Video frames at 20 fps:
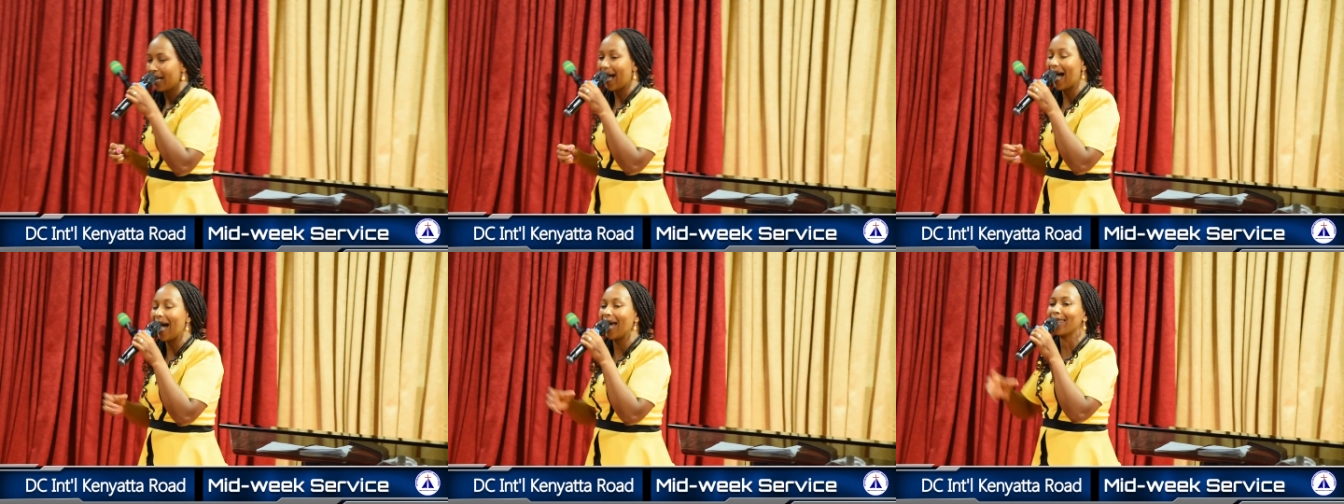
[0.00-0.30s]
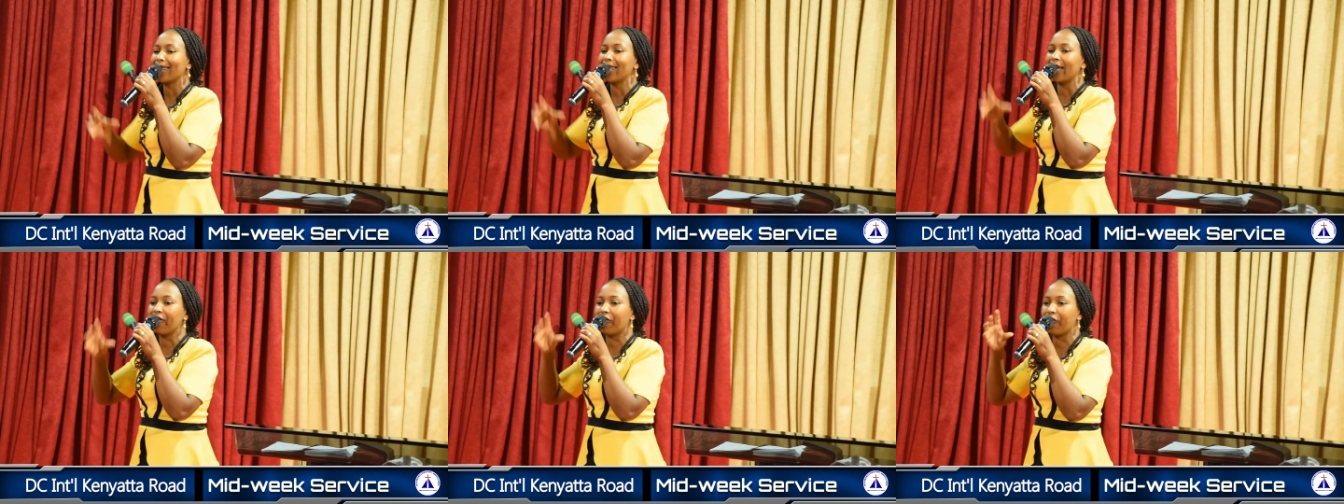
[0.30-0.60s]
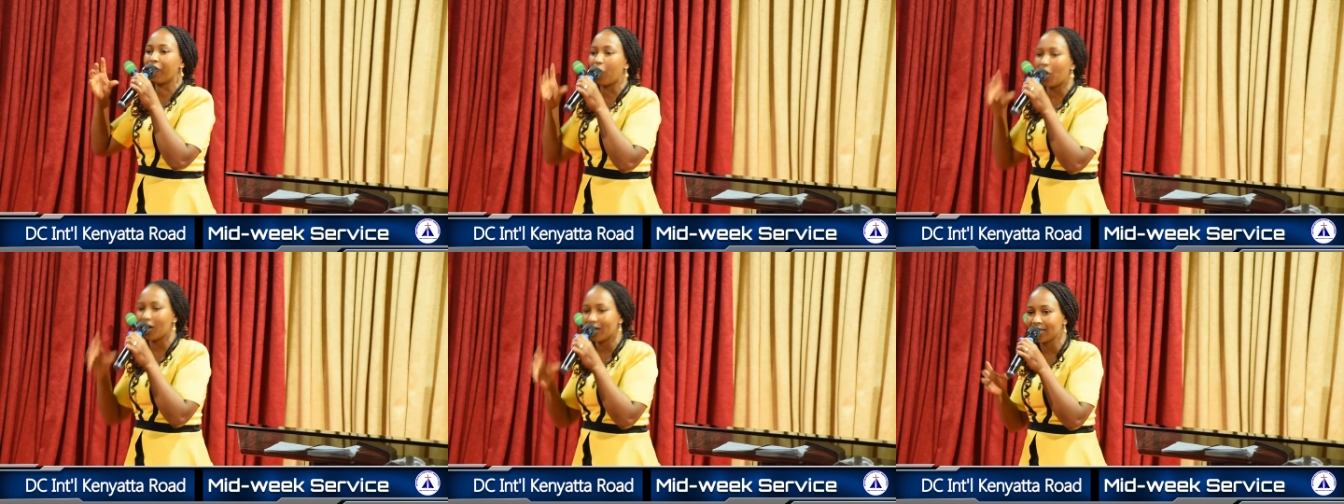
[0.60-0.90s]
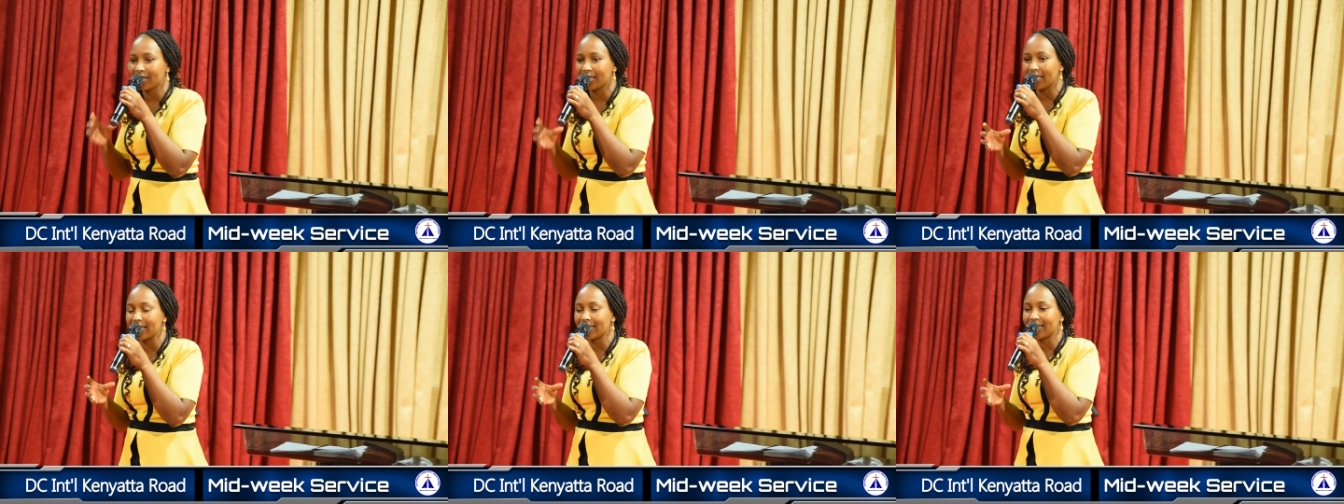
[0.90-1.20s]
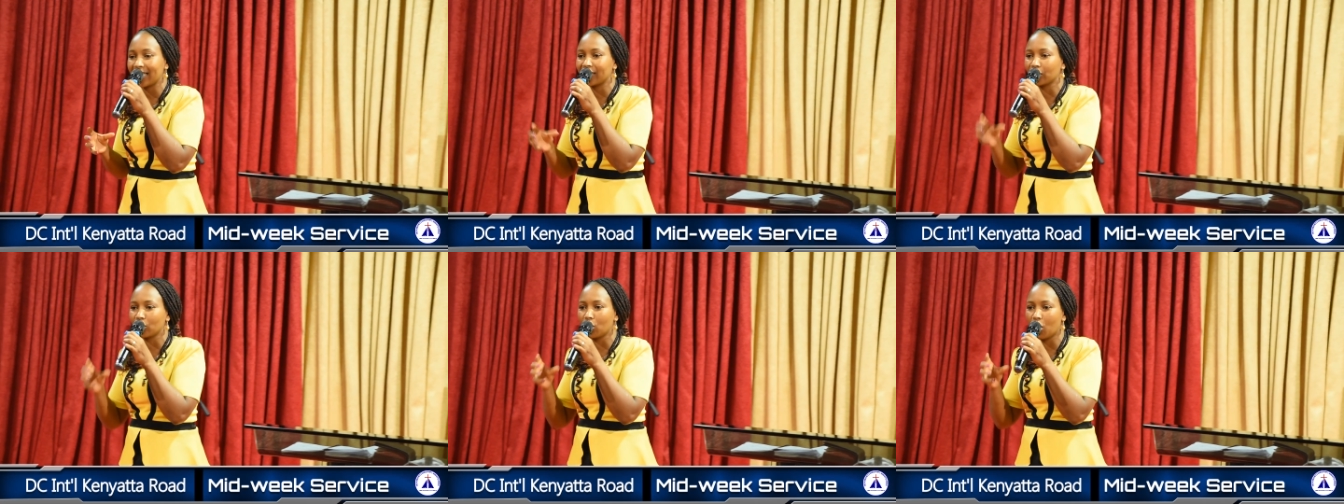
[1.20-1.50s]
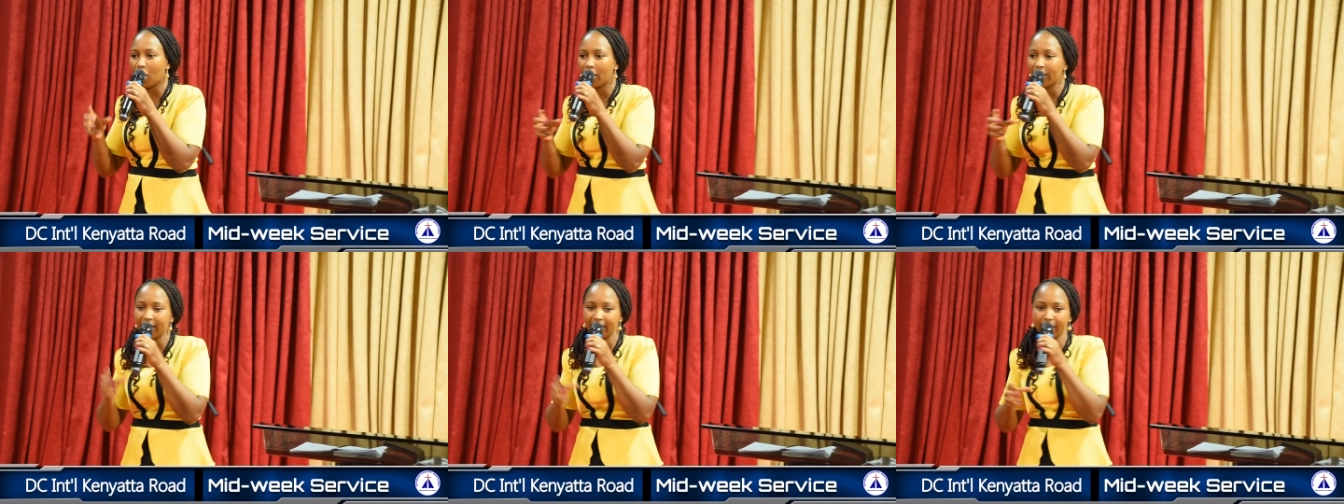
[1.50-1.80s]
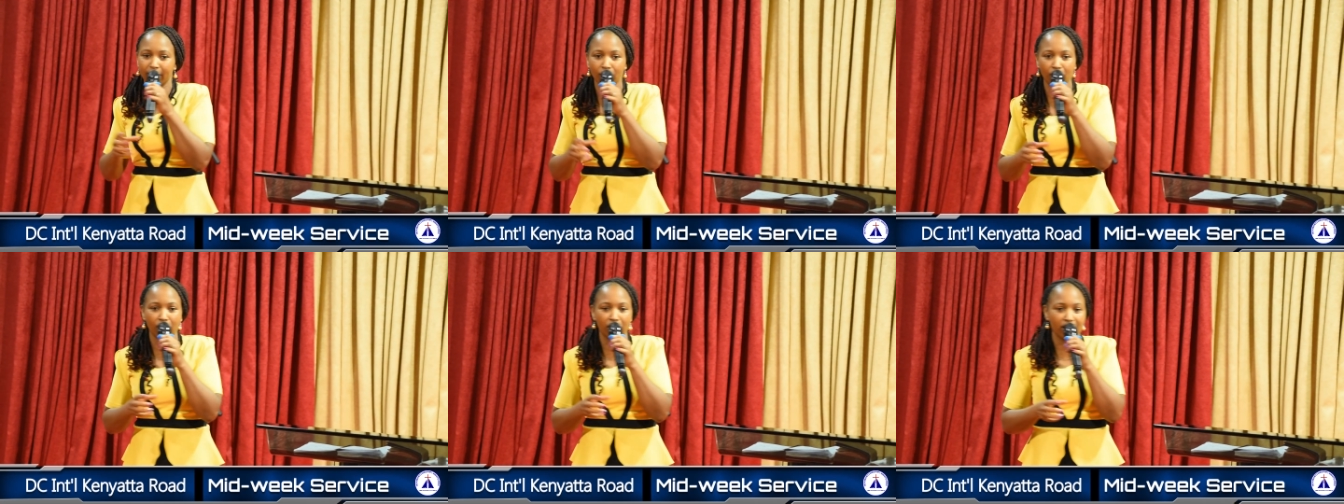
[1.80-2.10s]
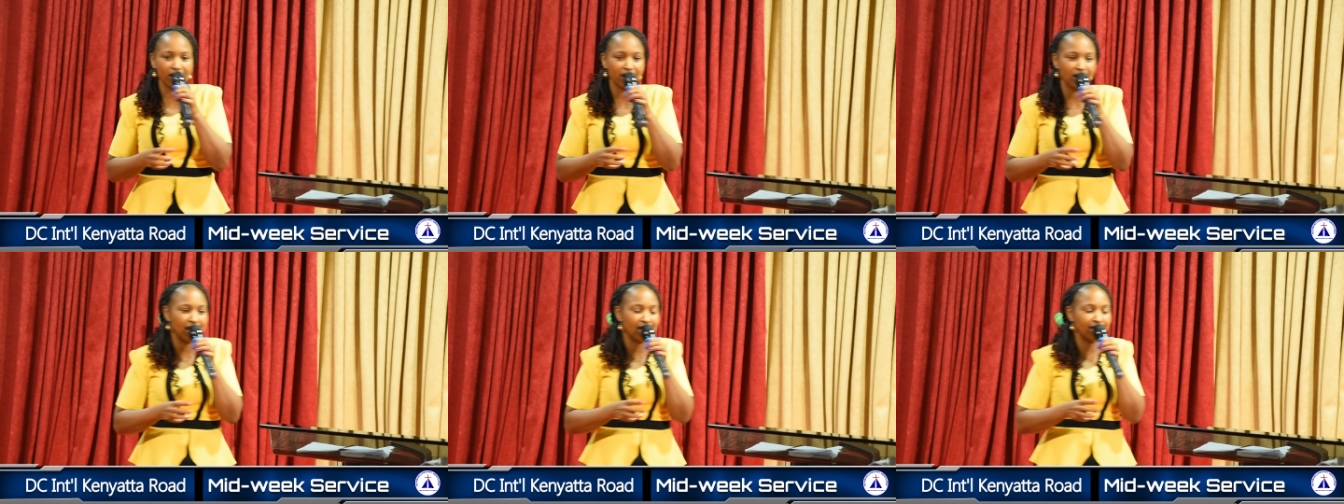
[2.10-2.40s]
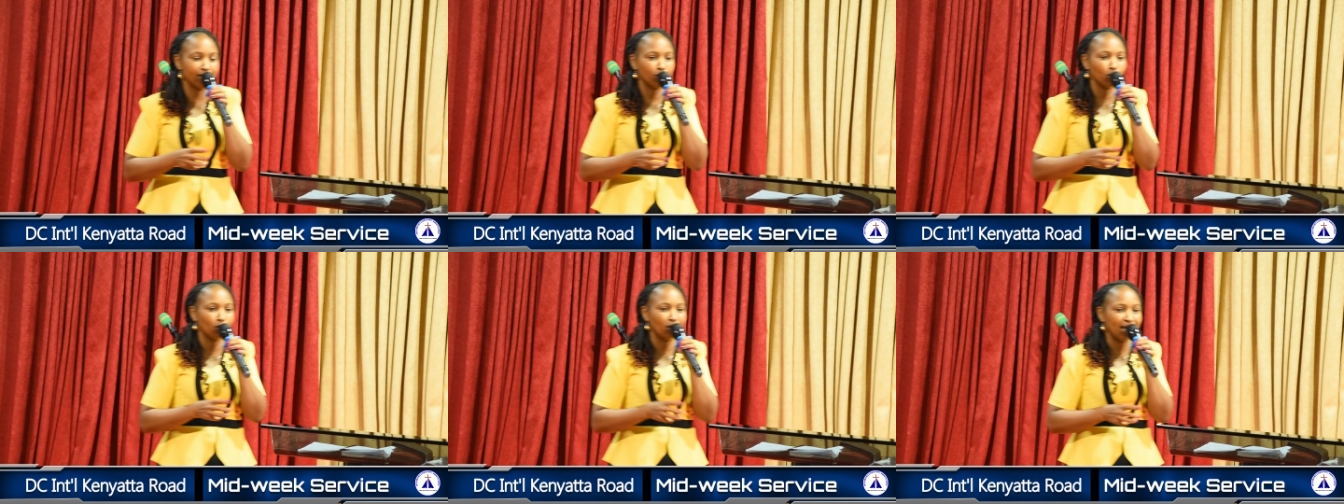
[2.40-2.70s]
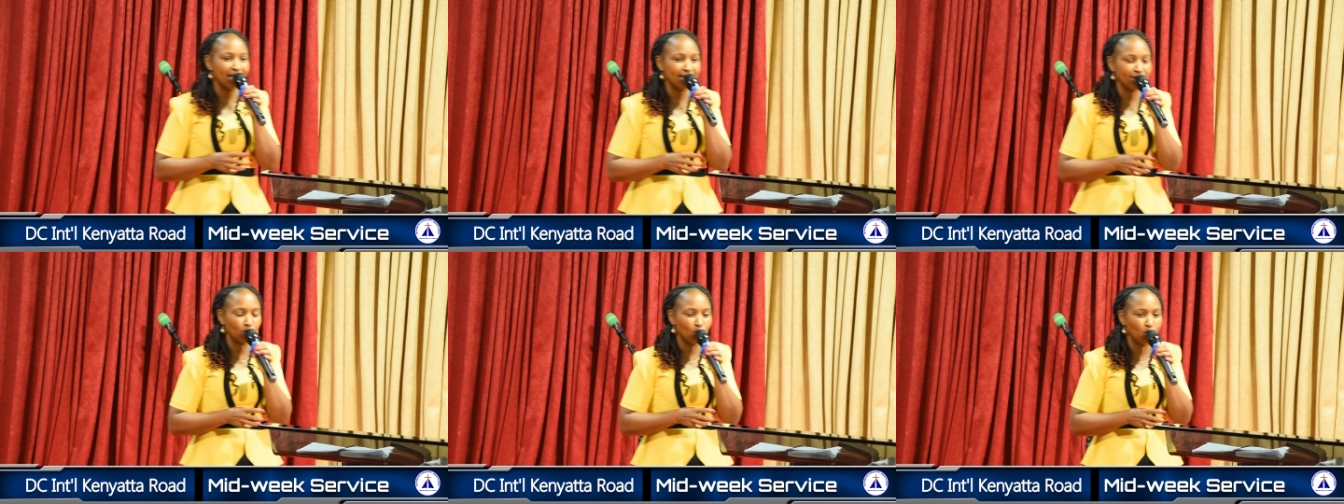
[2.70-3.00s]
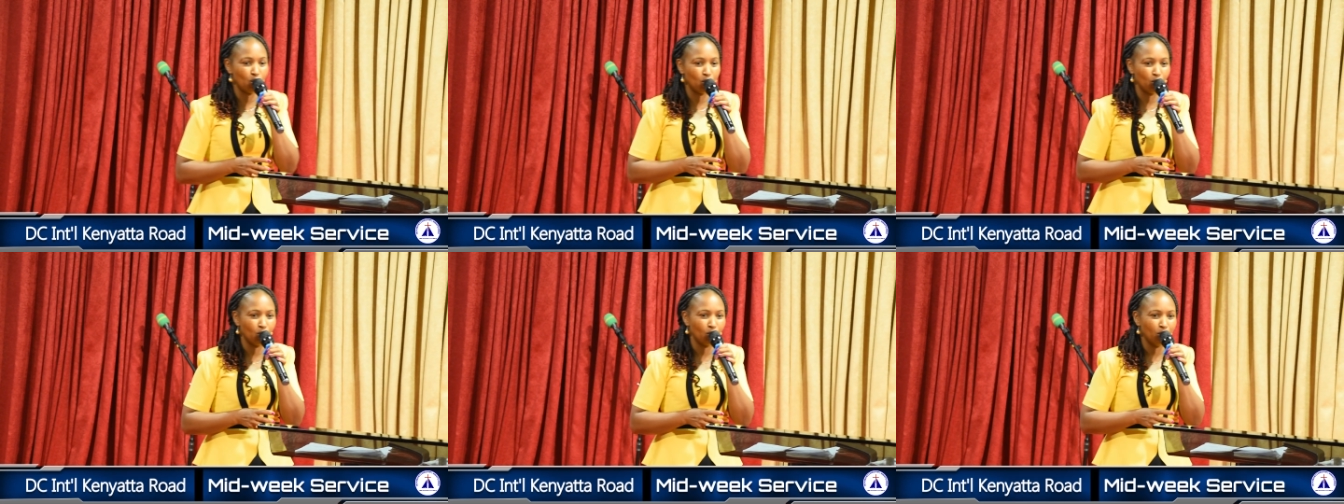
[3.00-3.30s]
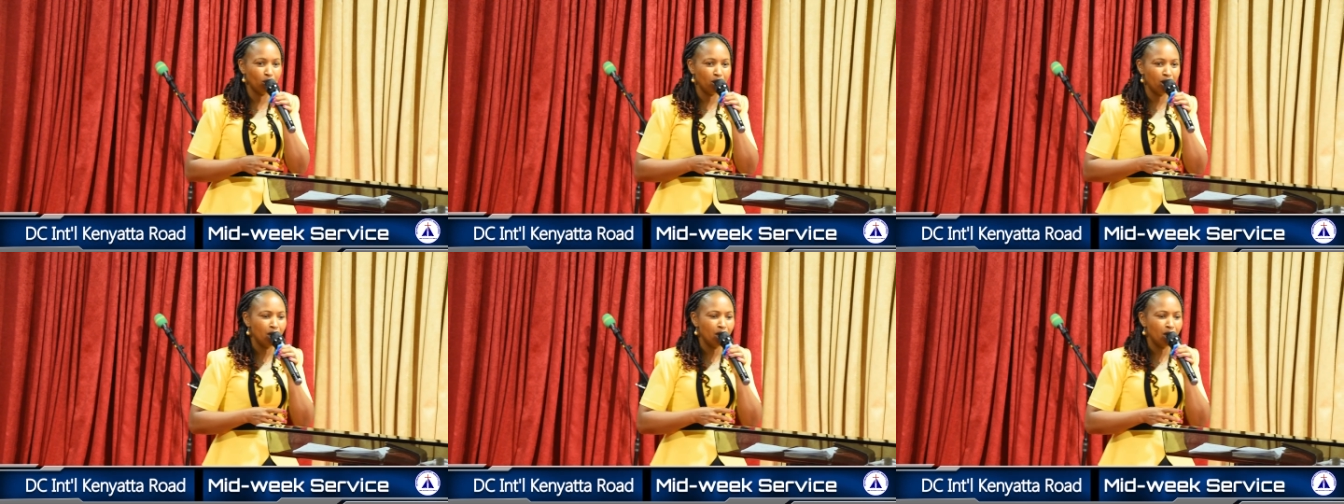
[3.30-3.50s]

are the foxes that God is calling us to let go.